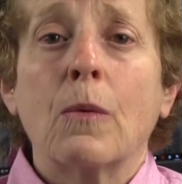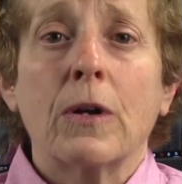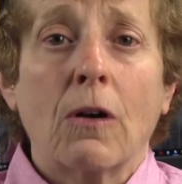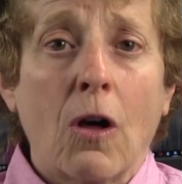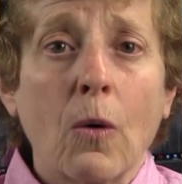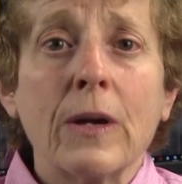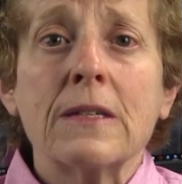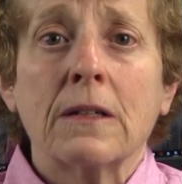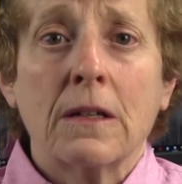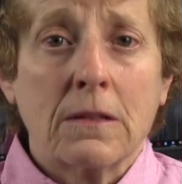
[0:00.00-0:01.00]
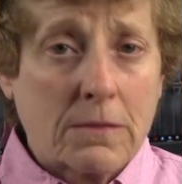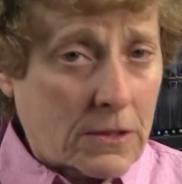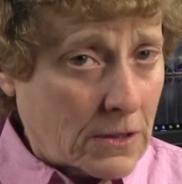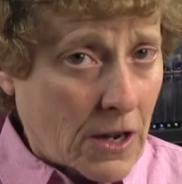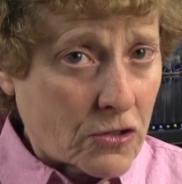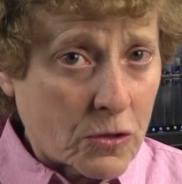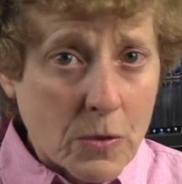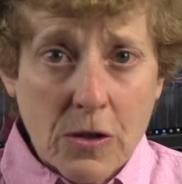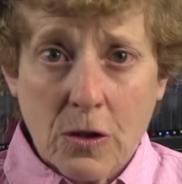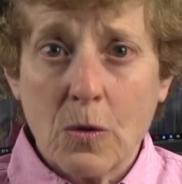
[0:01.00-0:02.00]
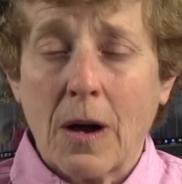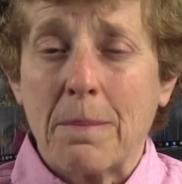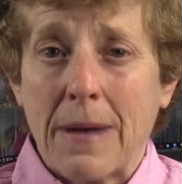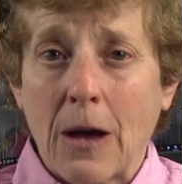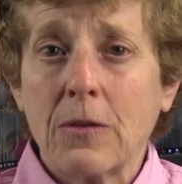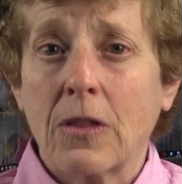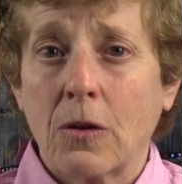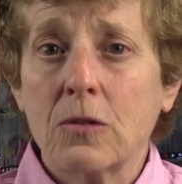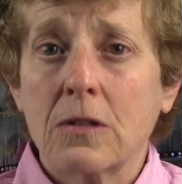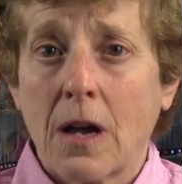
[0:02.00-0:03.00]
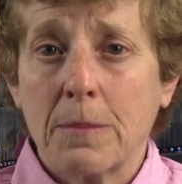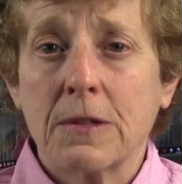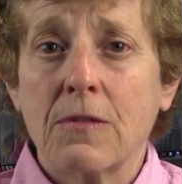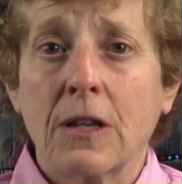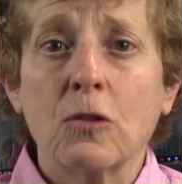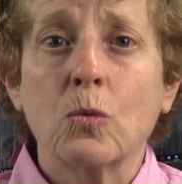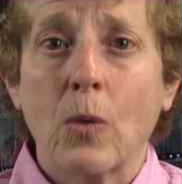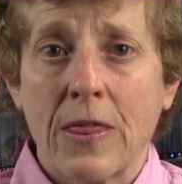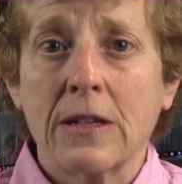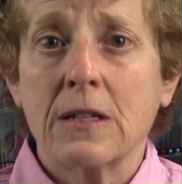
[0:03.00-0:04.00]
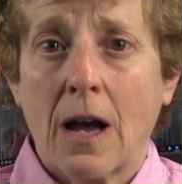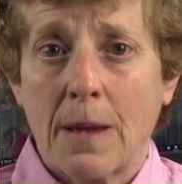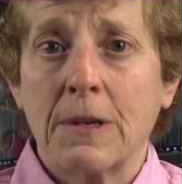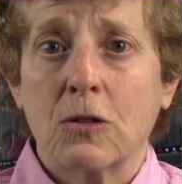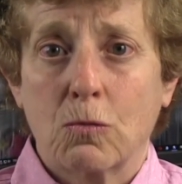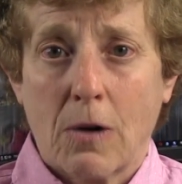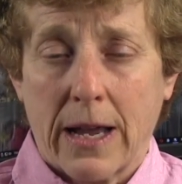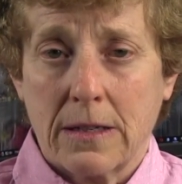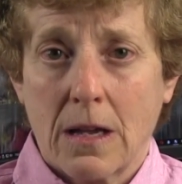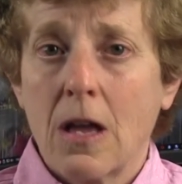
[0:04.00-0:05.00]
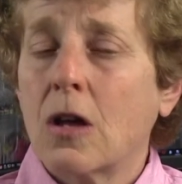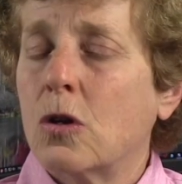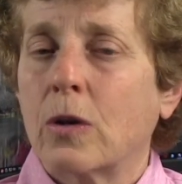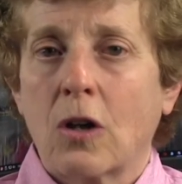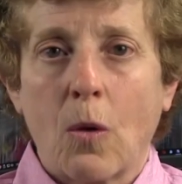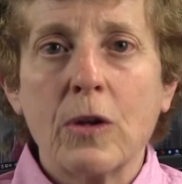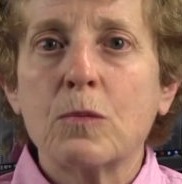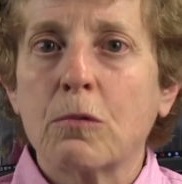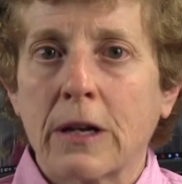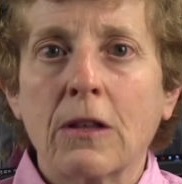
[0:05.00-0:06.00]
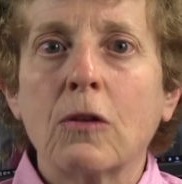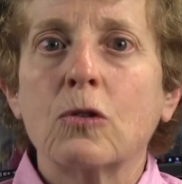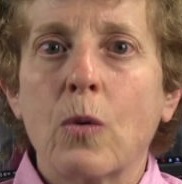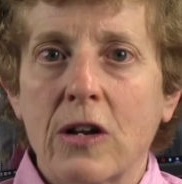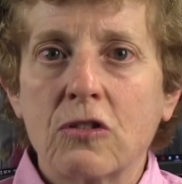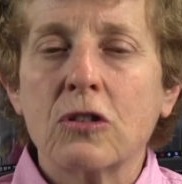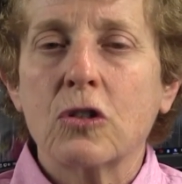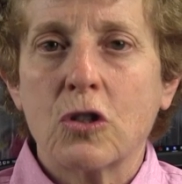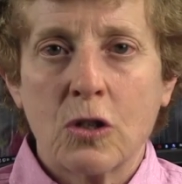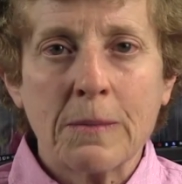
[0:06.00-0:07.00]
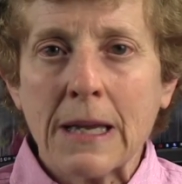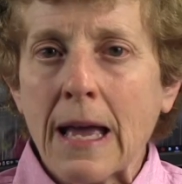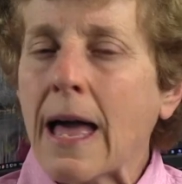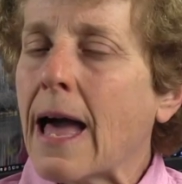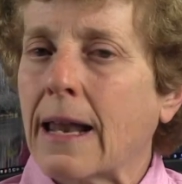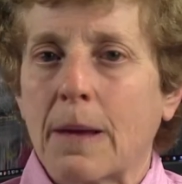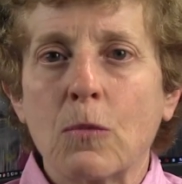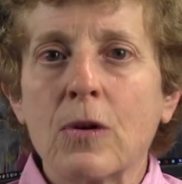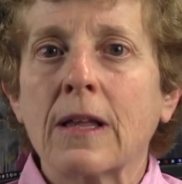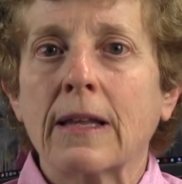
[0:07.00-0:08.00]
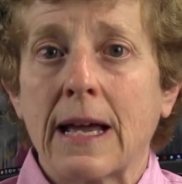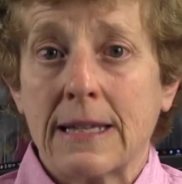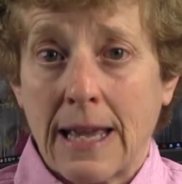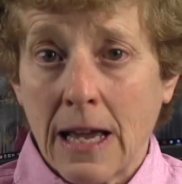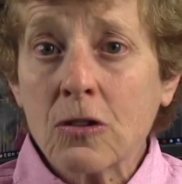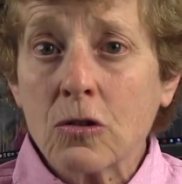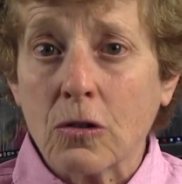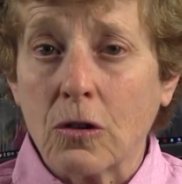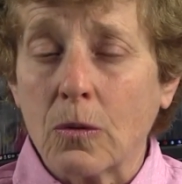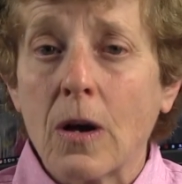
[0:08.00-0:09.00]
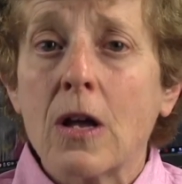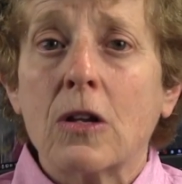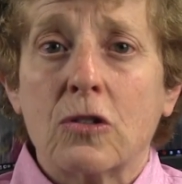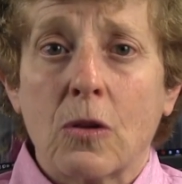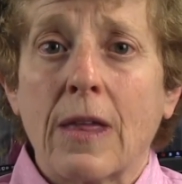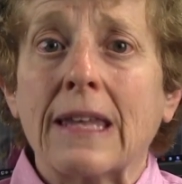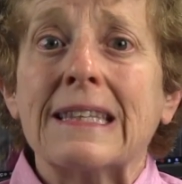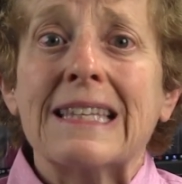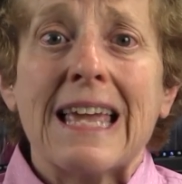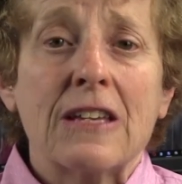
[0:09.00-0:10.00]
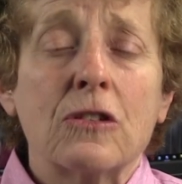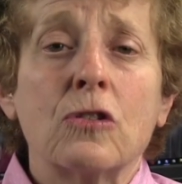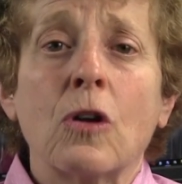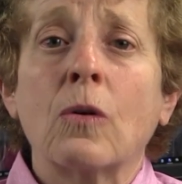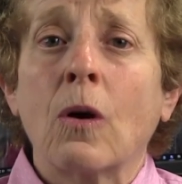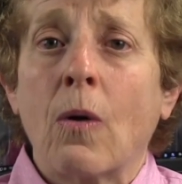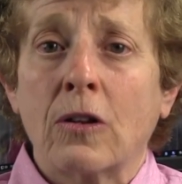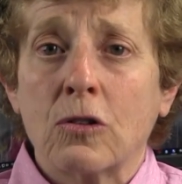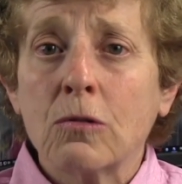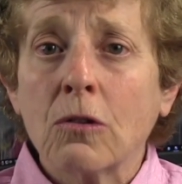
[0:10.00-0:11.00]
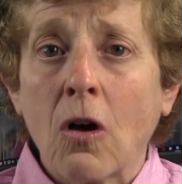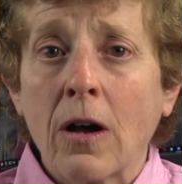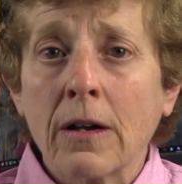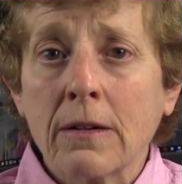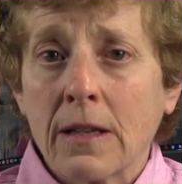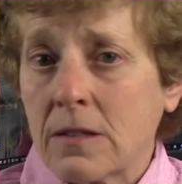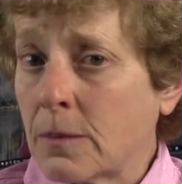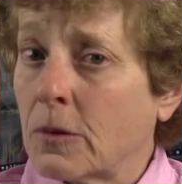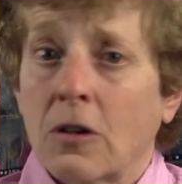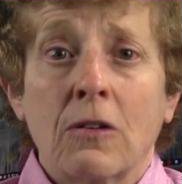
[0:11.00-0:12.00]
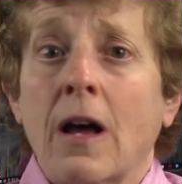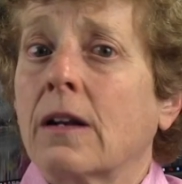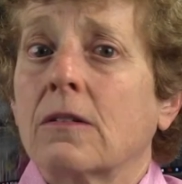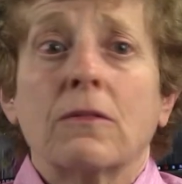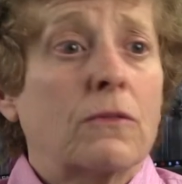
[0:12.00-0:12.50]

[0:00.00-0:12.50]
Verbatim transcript: We are always in discussion with you about those types of things when the time is right. You can always bring those questions to me, and I'm more than glad to answer you so that cases don't go on too long and similarly are not